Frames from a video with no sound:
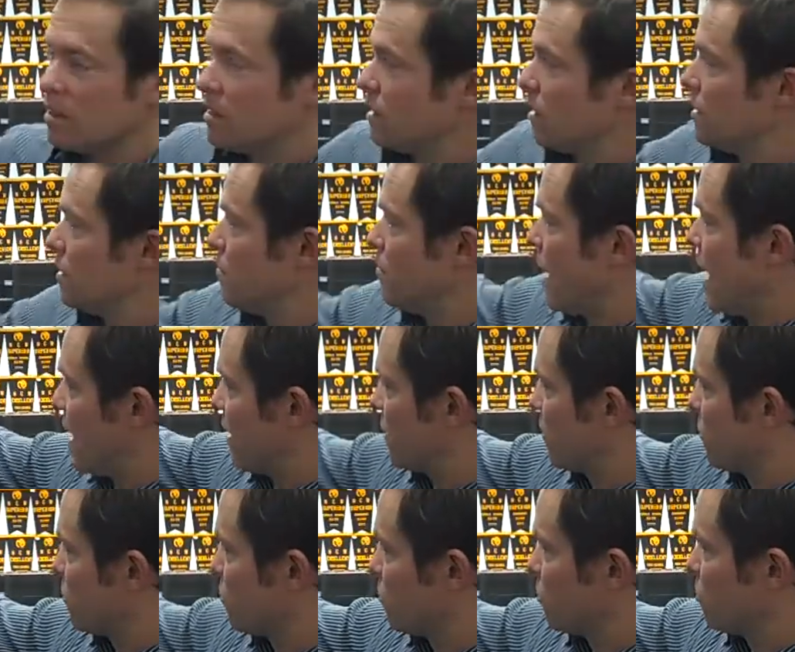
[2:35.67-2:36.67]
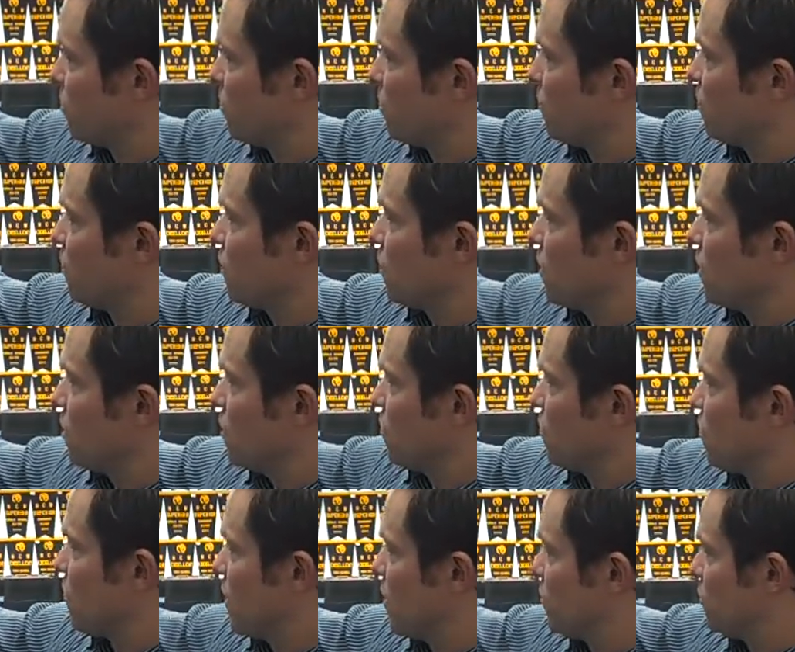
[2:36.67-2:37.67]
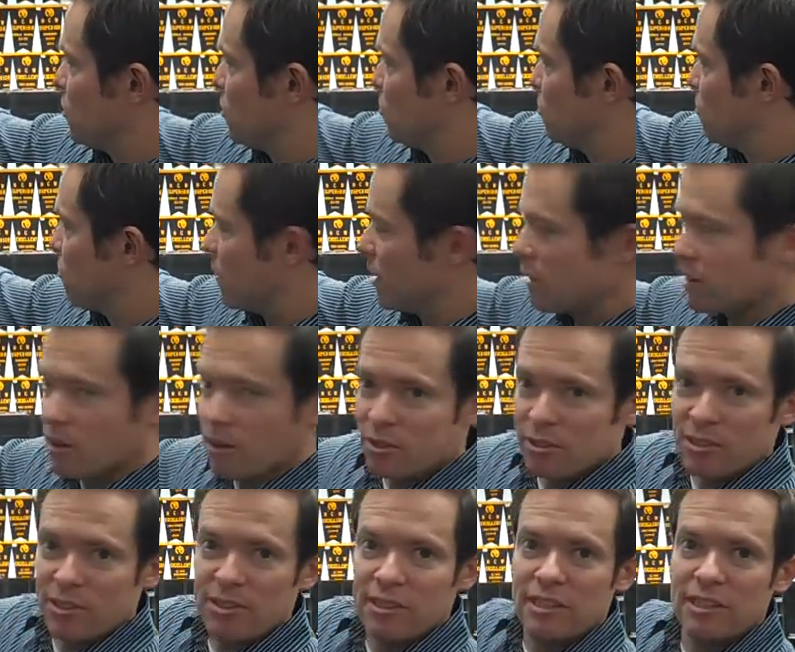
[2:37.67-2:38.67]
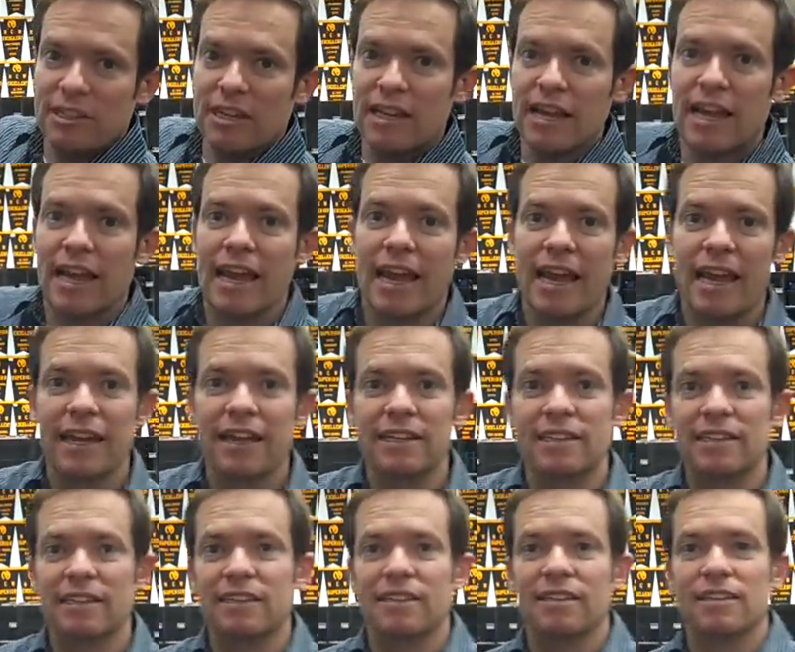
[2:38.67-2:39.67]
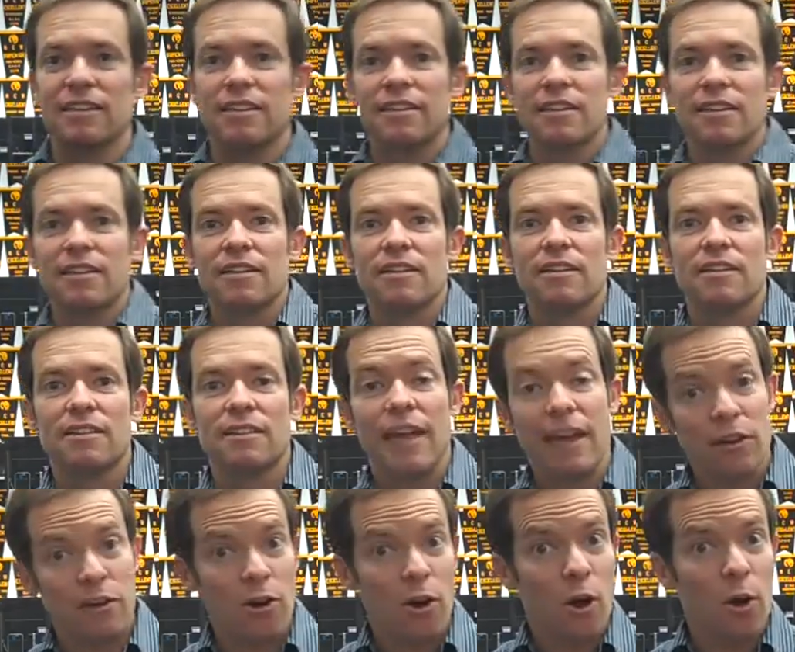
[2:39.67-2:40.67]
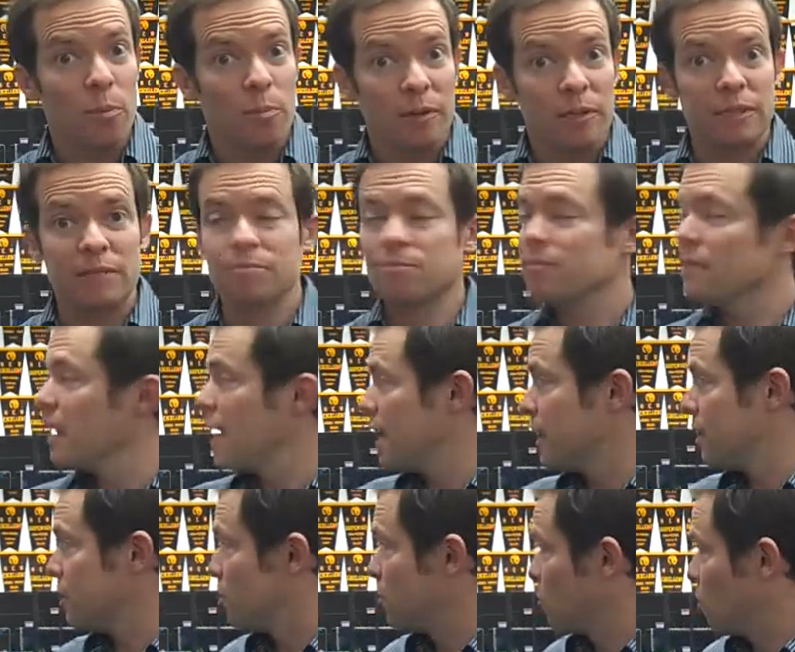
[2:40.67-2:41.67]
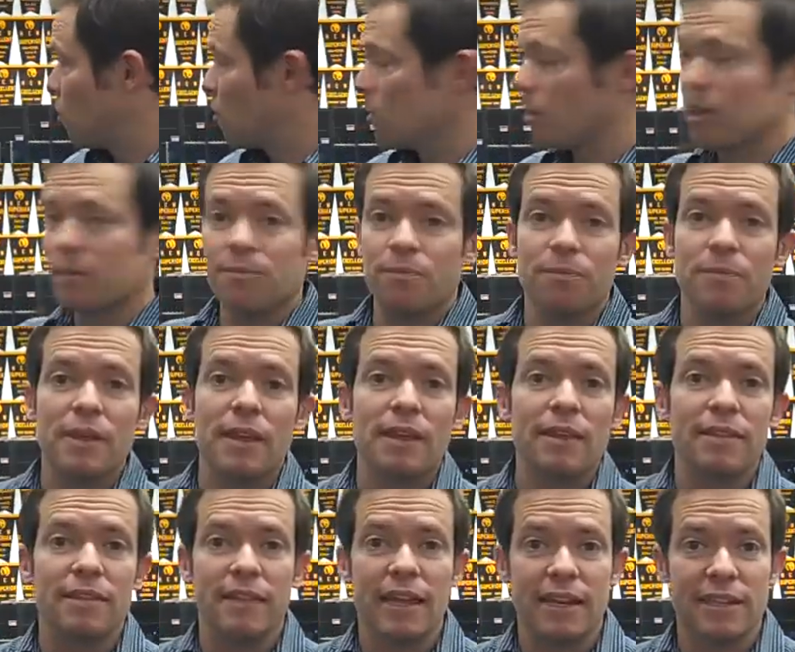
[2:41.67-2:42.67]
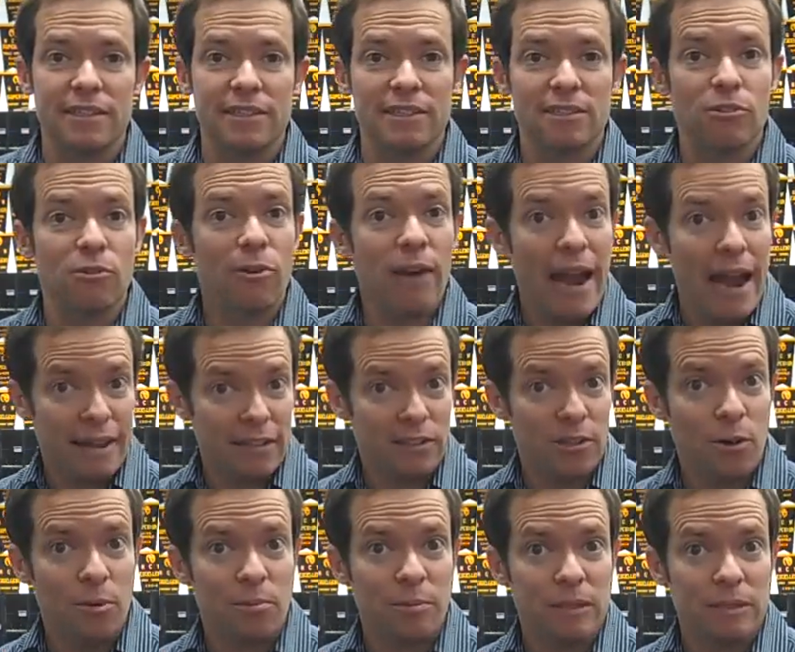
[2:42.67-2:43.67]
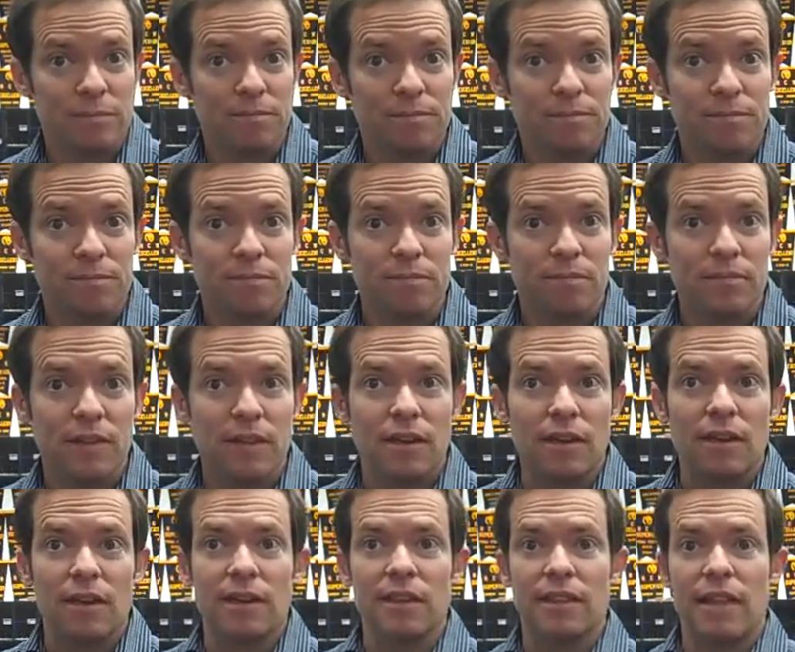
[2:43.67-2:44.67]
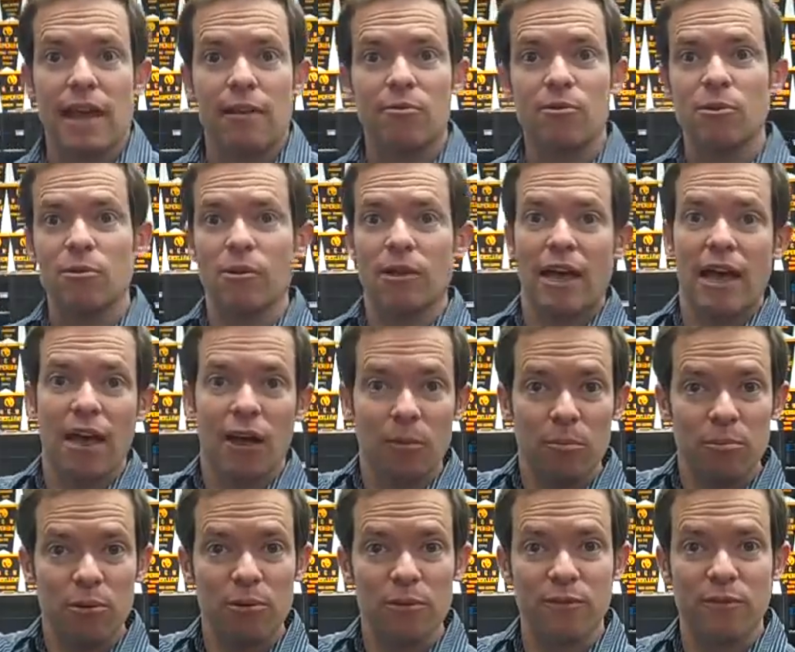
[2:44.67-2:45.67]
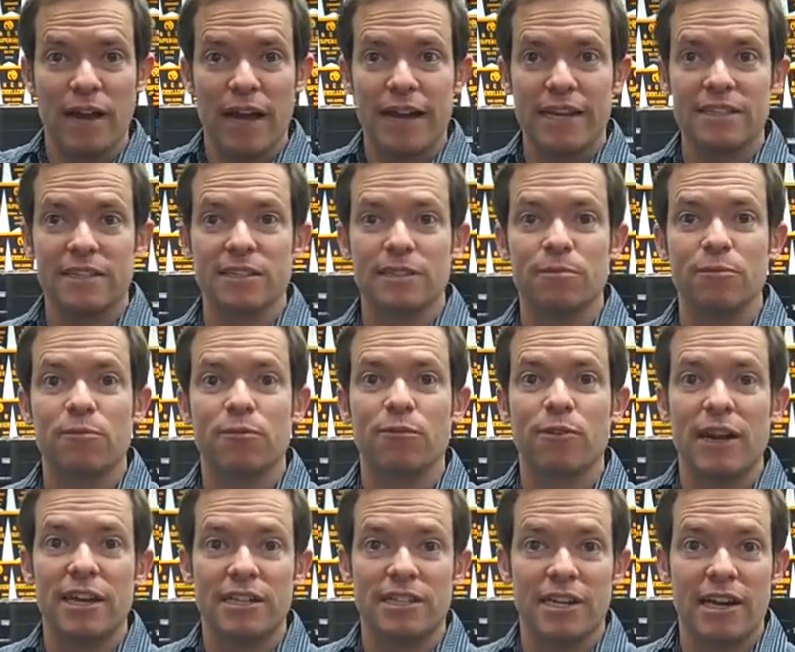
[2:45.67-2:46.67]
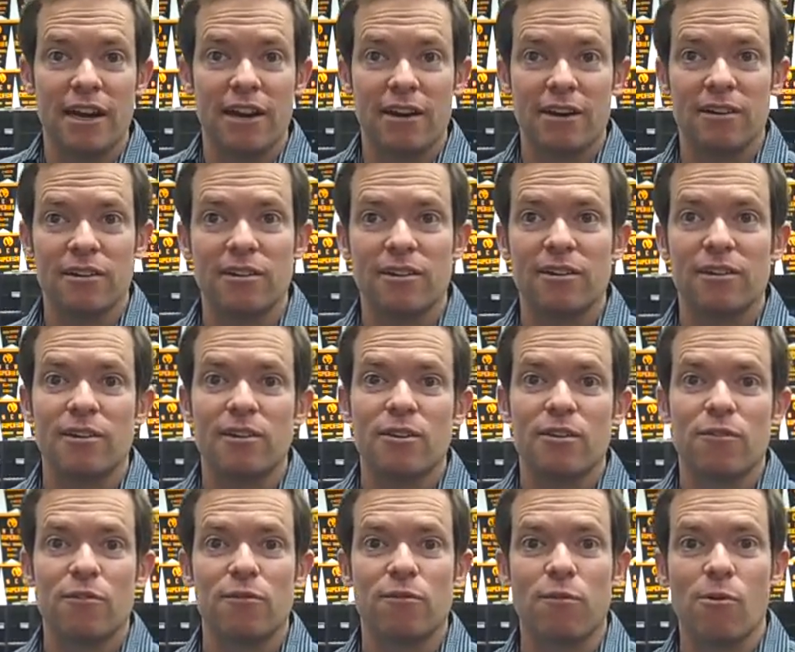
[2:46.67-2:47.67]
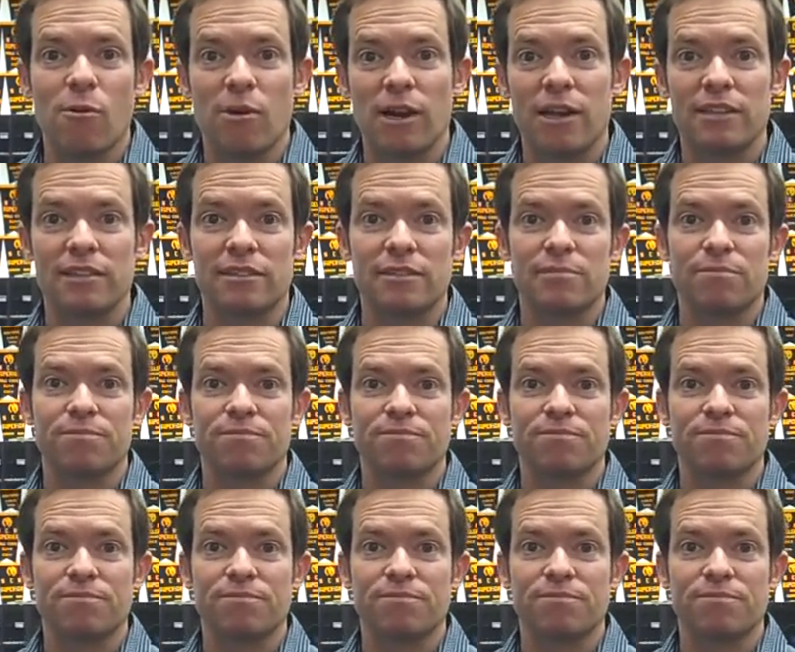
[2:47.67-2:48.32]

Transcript: in the back of the room, we have two windows that are open and a door that is cracked open. And that will help provide some fresh air for us.